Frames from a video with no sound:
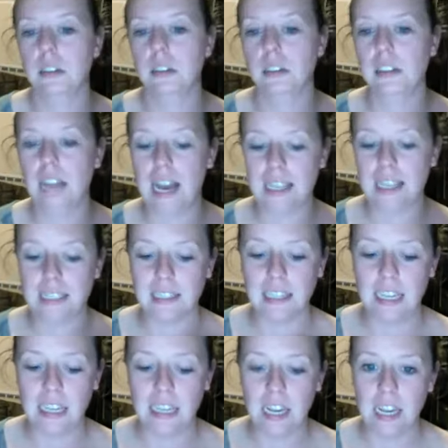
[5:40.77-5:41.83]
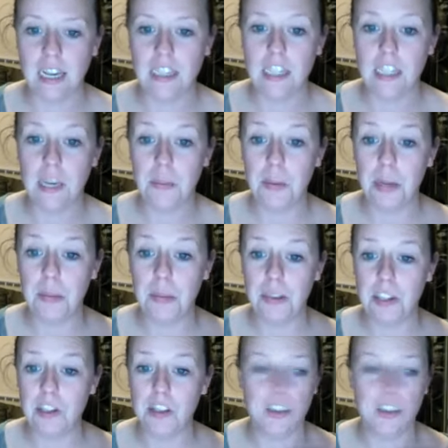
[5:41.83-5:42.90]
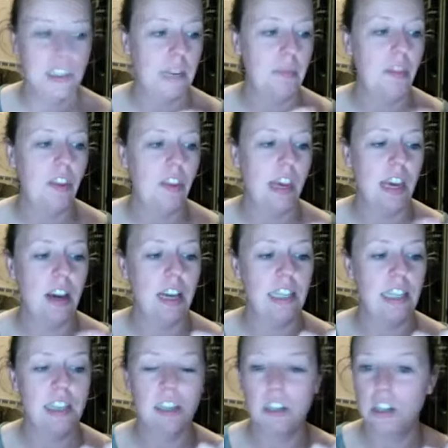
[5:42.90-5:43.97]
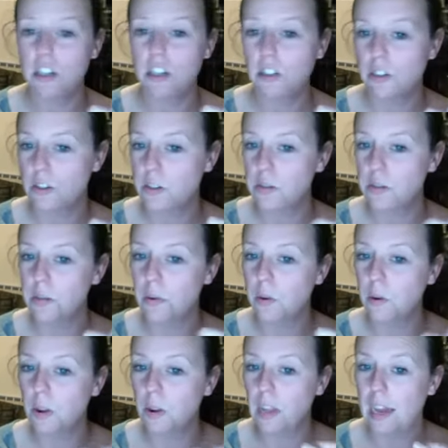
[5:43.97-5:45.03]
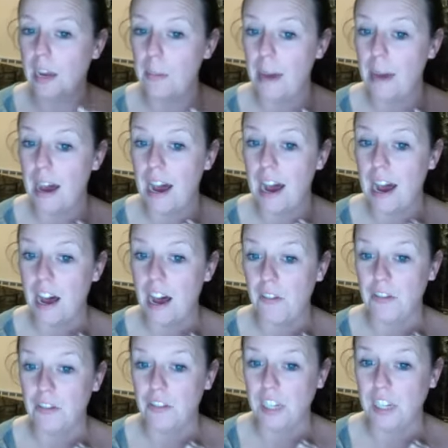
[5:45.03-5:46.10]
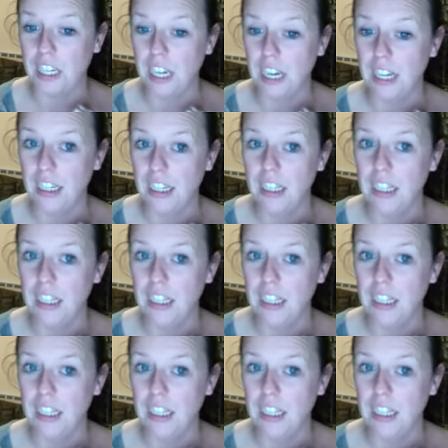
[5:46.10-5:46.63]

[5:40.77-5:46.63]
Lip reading: Glass cleaner, you can pretty much do the same thing. I tend to do more, like about half of vinegar.